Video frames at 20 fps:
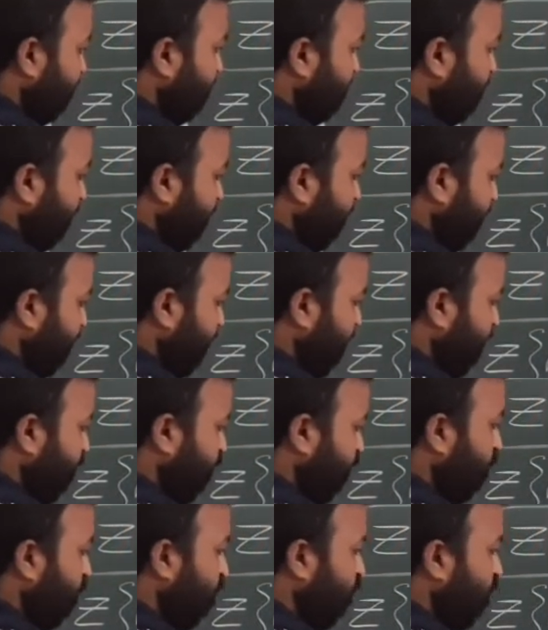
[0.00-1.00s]
z
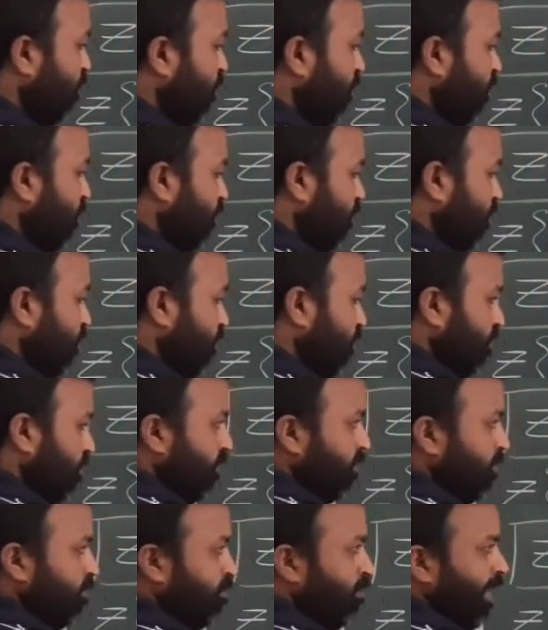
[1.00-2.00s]
into,
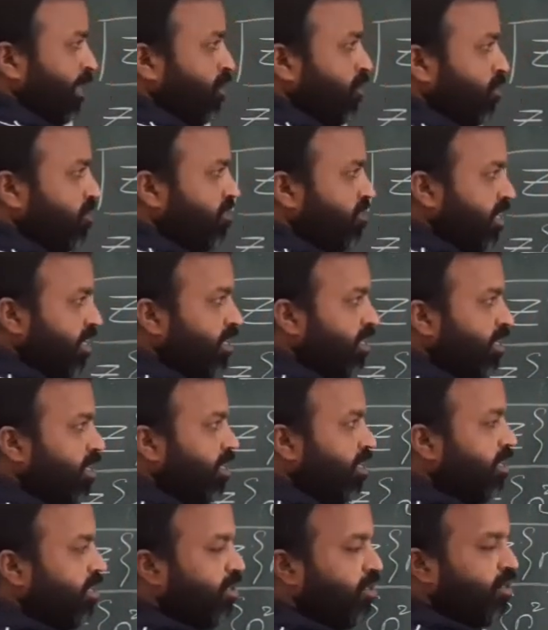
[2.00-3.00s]
by
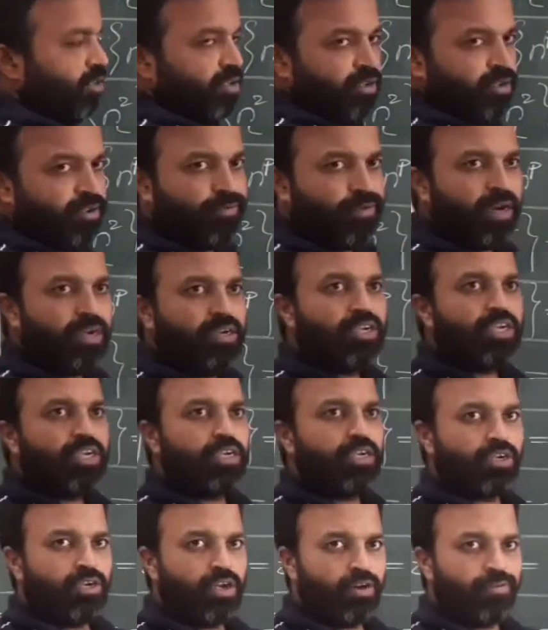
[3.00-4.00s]
using
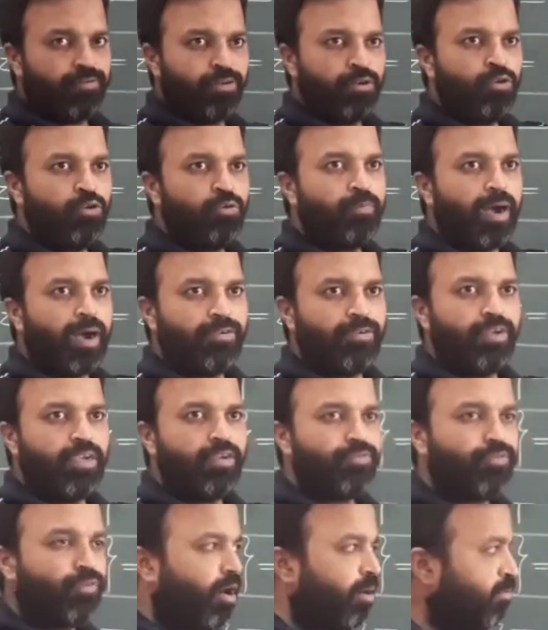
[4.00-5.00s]
differentiation of u by
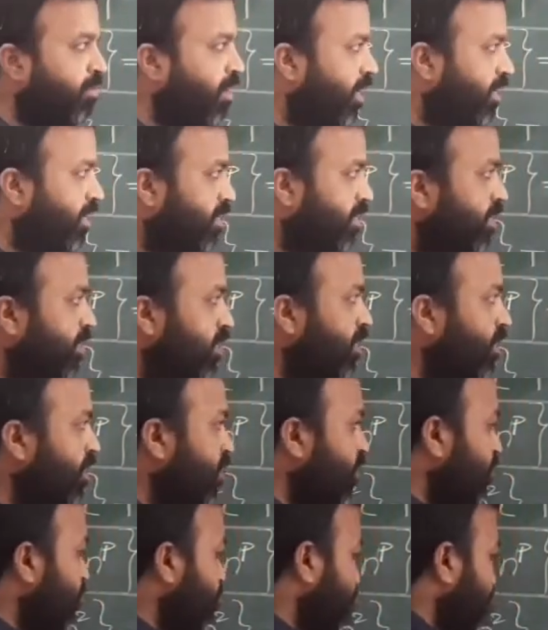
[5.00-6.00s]
v formula here,
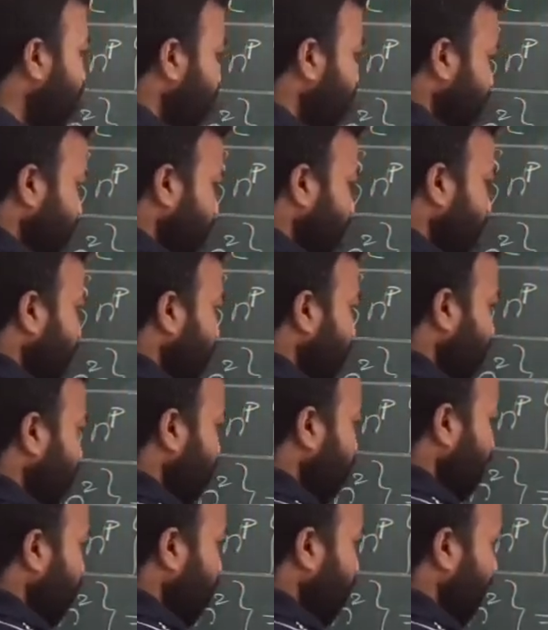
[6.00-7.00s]
v
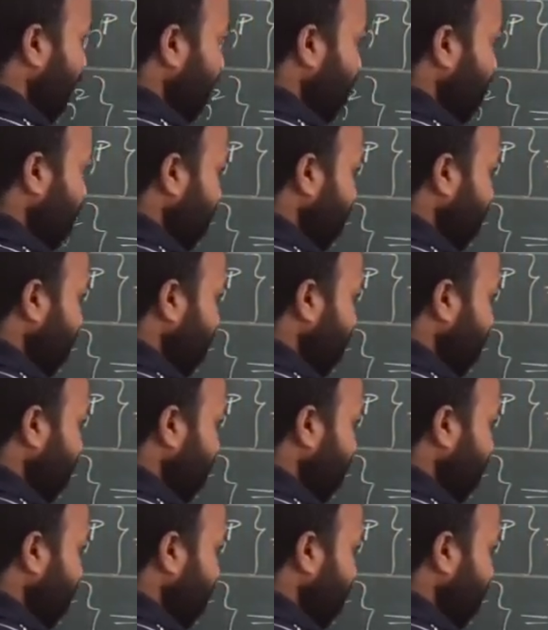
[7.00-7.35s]
u dash,